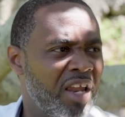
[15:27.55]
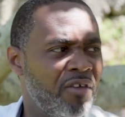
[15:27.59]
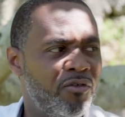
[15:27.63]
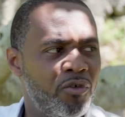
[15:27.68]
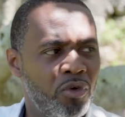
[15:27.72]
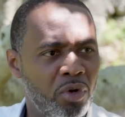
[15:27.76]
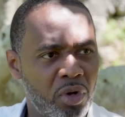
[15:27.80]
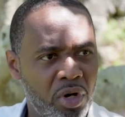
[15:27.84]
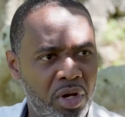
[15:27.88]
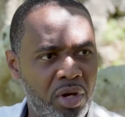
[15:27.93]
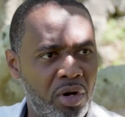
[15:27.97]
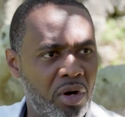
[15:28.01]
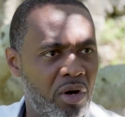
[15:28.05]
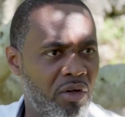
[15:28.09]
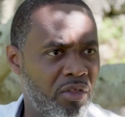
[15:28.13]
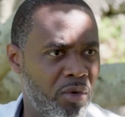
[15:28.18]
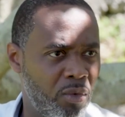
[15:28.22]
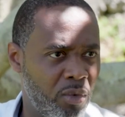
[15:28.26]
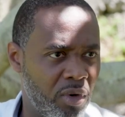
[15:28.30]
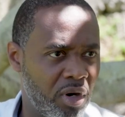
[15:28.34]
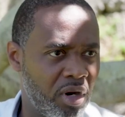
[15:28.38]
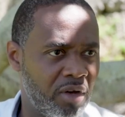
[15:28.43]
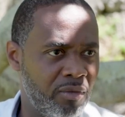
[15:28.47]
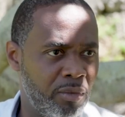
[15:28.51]
And if you look at all
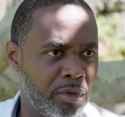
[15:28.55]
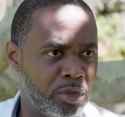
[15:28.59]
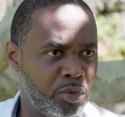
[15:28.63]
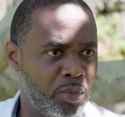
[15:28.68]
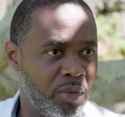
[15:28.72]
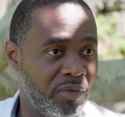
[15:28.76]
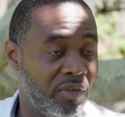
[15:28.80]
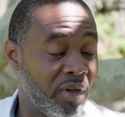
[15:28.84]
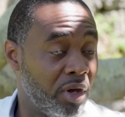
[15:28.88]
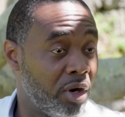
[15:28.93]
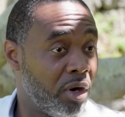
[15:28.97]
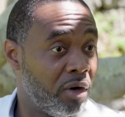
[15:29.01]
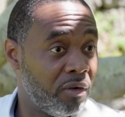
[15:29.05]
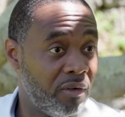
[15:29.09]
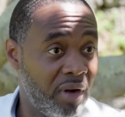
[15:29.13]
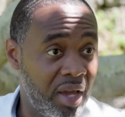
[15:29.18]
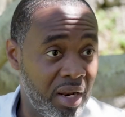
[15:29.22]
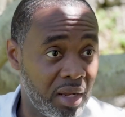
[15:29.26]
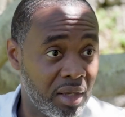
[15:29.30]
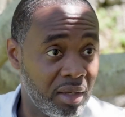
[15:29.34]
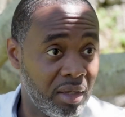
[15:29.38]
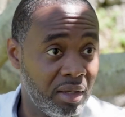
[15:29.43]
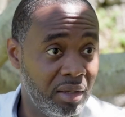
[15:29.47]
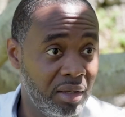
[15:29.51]
the work which we've done
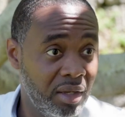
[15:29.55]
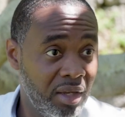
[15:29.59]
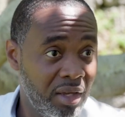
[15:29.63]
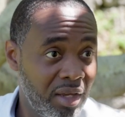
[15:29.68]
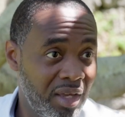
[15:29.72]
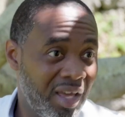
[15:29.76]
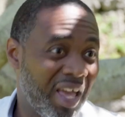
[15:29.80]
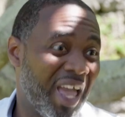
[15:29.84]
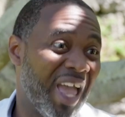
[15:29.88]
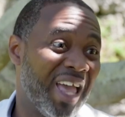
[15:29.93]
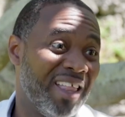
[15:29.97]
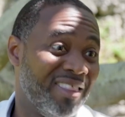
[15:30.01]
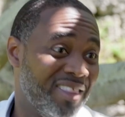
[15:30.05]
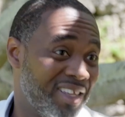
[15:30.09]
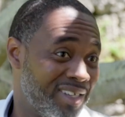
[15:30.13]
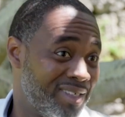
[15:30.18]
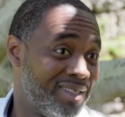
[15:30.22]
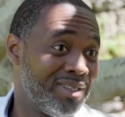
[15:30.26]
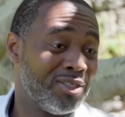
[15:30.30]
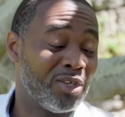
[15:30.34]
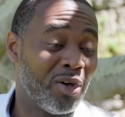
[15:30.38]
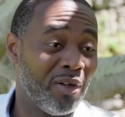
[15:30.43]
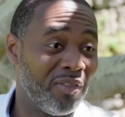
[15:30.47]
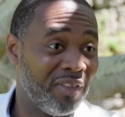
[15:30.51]
already, and
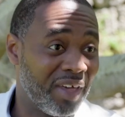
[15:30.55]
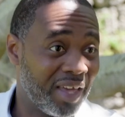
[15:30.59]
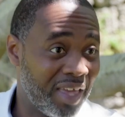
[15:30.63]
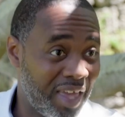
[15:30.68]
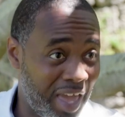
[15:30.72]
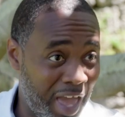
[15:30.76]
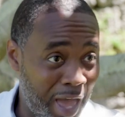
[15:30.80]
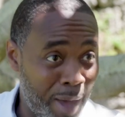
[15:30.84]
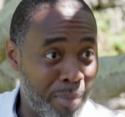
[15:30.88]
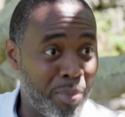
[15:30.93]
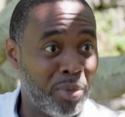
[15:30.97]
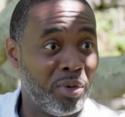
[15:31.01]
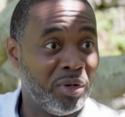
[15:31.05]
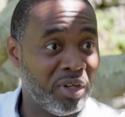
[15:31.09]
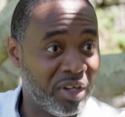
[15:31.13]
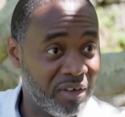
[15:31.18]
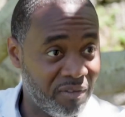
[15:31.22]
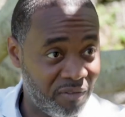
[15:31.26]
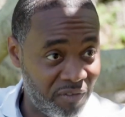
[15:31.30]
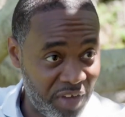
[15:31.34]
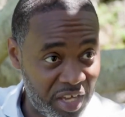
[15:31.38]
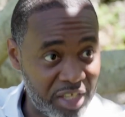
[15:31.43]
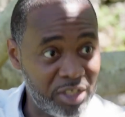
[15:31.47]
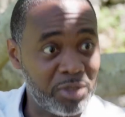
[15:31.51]
this is on the capital
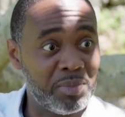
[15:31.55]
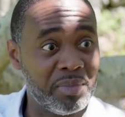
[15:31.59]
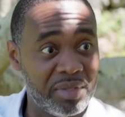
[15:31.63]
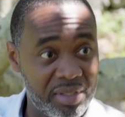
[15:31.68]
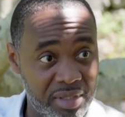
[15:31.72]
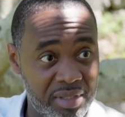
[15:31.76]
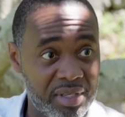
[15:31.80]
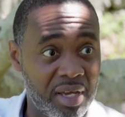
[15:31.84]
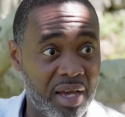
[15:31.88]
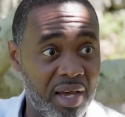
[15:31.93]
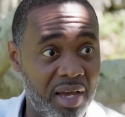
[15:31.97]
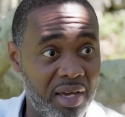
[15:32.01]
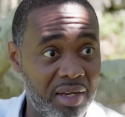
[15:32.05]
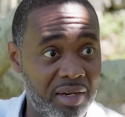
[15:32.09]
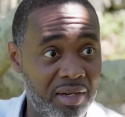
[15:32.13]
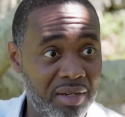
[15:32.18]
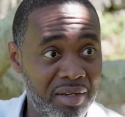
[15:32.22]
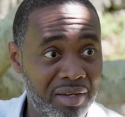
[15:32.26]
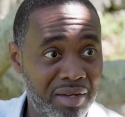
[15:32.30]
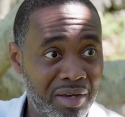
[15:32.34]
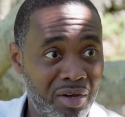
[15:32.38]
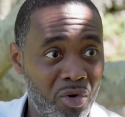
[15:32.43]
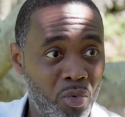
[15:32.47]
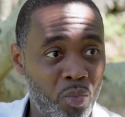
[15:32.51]
investment side,
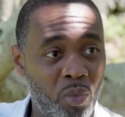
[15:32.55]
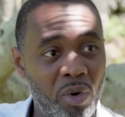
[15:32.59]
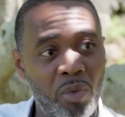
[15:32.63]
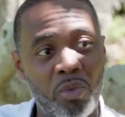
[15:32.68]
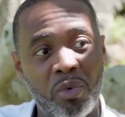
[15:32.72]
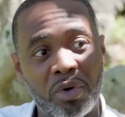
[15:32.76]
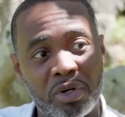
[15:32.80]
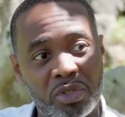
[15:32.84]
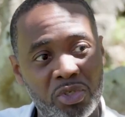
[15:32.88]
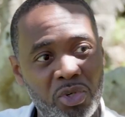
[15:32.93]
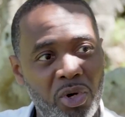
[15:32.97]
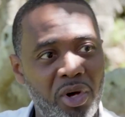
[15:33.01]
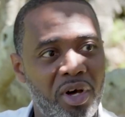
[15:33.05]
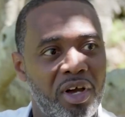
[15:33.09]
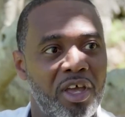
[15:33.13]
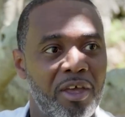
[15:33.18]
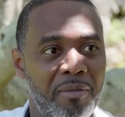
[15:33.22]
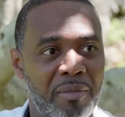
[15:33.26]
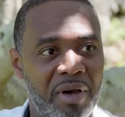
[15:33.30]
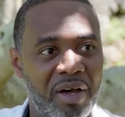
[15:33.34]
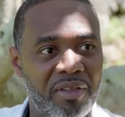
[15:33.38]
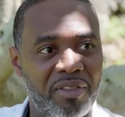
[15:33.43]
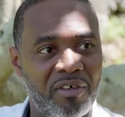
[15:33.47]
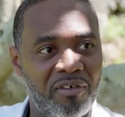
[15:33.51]
when we're
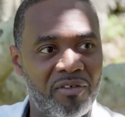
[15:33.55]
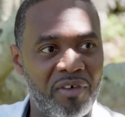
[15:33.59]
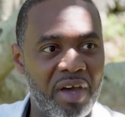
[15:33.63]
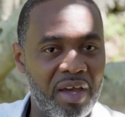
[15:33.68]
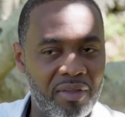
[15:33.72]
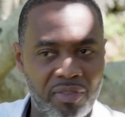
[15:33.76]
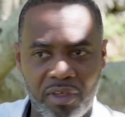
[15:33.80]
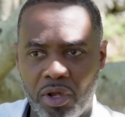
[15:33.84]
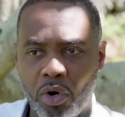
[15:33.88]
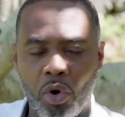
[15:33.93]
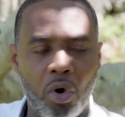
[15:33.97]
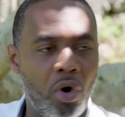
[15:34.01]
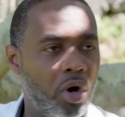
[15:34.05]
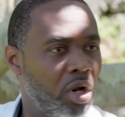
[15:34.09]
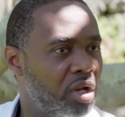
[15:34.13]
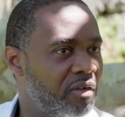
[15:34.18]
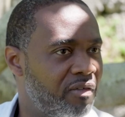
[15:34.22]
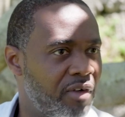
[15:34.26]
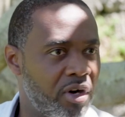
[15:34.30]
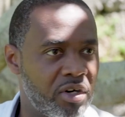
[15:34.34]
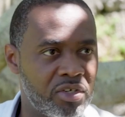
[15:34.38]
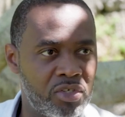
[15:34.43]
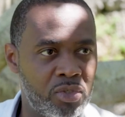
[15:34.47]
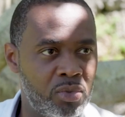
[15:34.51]
talking about the fact that
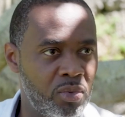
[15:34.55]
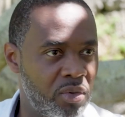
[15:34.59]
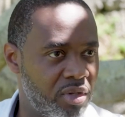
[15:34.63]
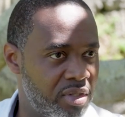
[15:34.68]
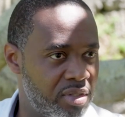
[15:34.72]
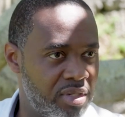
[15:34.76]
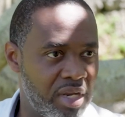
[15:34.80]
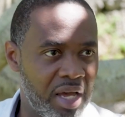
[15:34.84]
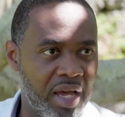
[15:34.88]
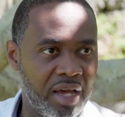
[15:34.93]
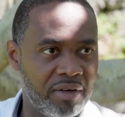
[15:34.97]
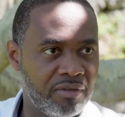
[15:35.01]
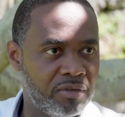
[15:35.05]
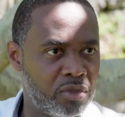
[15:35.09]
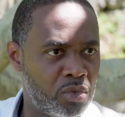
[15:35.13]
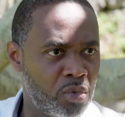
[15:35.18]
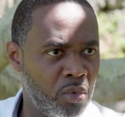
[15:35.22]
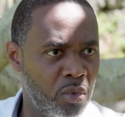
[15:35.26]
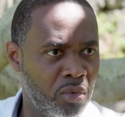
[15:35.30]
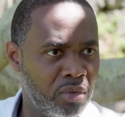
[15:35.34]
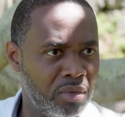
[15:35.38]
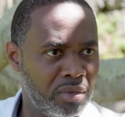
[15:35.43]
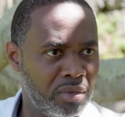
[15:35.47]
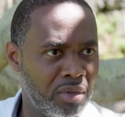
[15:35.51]
all of our students now have
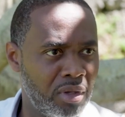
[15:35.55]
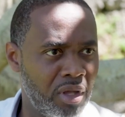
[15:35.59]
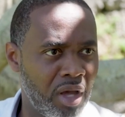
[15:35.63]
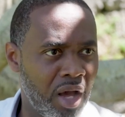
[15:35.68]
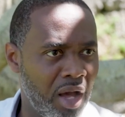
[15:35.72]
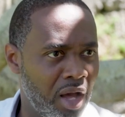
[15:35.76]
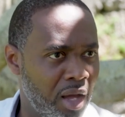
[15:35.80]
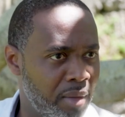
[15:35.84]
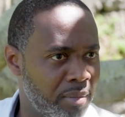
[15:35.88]
school